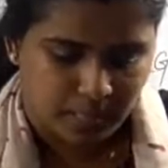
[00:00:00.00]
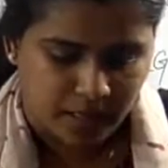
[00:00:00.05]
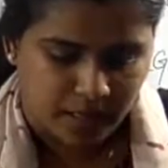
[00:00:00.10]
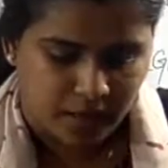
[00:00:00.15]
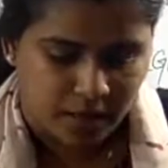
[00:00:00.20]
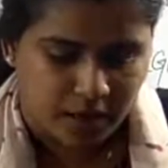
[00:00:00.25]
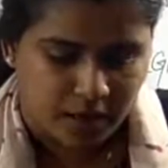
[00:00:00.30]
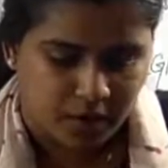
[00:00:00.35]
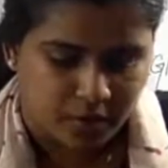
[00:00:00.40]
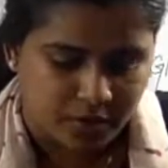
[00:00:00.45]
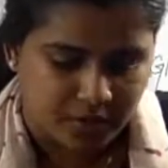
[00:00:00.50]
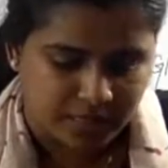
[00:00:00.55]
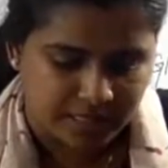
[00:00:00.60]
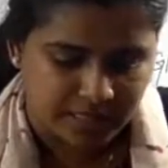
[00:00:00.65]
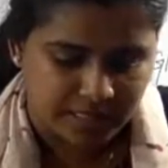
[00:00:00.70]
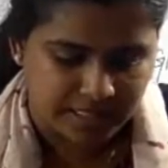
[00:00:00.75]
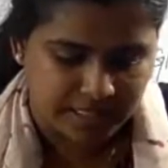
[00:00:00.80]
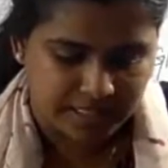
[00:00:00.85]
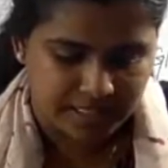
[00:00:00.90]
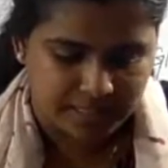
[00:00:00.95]
Okay,
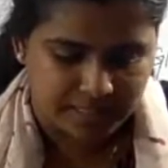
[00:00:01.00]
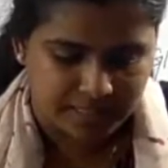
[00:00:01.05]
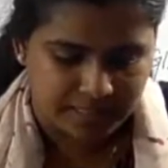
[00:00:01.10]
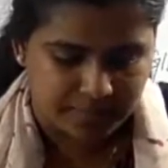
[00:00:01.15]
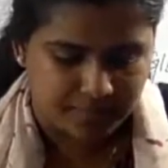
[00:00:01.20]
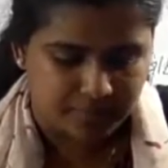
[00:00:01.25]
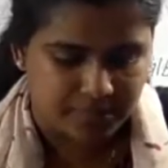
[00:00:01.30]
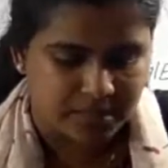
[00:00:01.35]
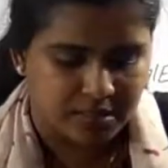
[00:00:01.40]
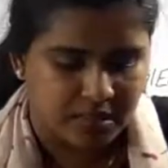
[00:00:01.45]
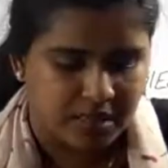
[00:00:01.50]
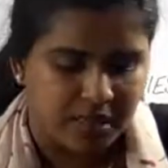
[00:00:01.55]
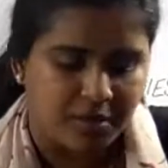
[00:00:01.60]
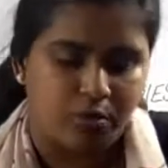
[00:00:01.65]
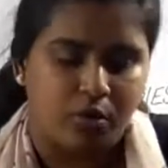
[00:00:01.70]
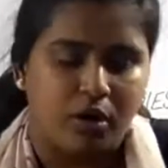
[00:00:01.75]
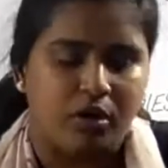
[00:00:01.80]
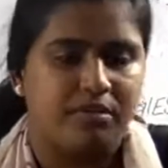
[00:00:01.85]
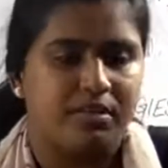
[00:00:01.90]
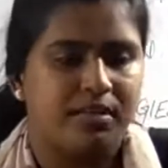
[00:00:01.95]
these are the steps
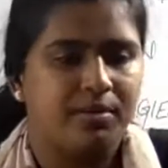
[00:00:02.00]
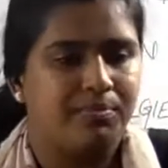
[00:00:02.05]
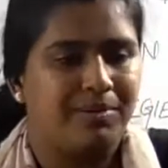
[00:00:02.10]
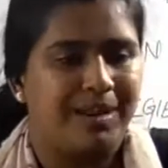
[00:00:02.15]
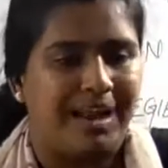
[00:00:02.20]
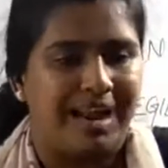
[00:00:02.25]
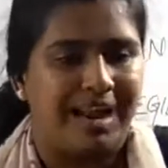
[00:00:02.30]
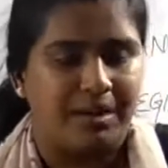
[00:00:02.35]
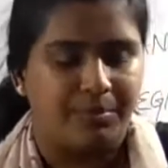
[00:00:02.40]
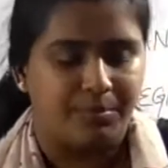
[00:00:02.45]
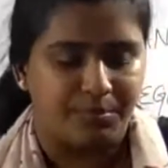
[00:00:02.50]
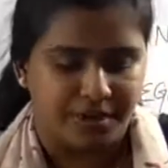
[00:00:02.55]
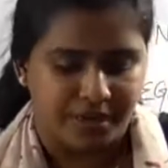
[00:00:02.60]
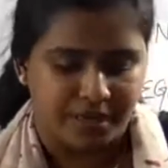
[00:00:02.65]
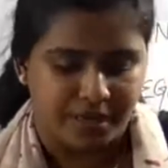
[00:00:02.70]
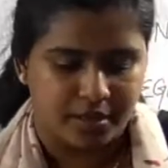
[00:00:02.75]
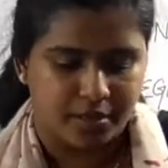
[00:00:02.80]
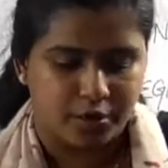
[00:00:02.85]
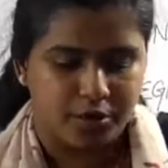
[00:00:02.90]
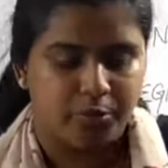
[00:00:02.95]
involved in the plant breeding.
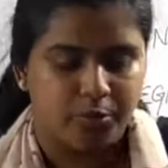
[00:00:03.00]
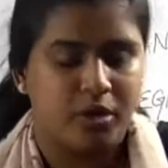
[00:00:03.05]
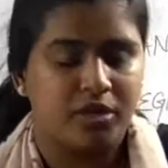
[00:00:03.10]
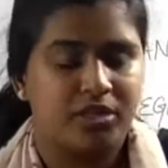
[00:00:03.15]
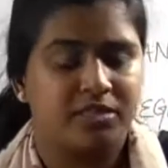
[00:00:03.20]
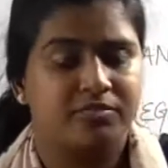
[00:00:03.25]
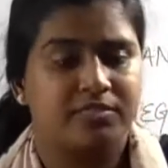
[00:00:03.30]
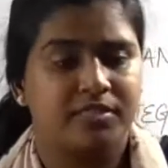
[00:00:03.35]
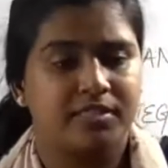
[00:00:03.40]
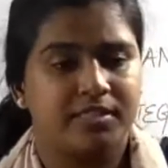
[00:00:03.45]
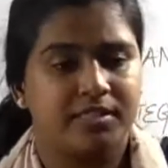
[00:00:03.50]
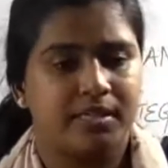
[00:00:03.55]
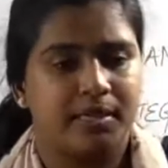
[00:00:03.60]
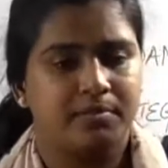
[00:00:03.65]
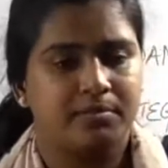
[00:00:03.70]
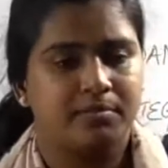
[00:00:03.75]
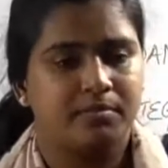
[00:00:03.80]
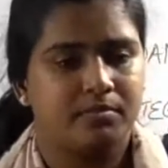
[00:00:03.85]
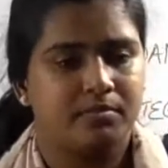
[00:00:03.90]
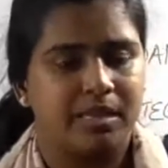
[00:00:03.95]
Okay, what is the first step?
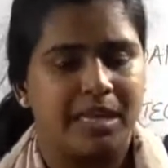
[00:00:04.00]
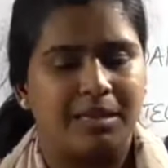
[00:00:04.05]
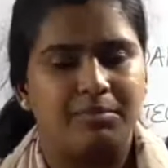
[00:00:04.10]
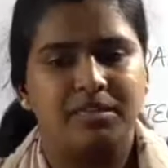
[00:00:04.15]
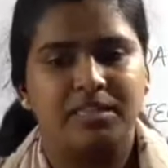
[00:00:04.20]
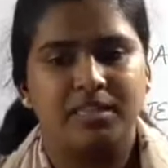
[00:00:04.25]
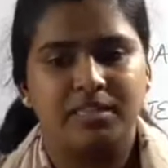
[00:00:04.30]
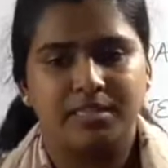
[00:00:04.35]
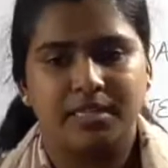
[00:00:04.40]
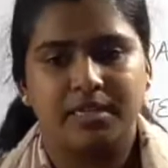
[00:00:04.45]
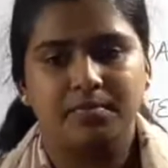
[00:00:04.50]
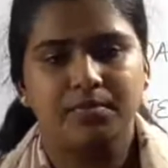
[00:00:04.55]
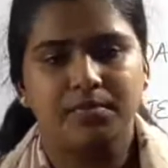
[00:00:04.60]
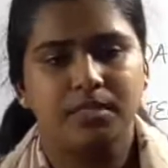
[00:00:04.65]
Tell me the steps.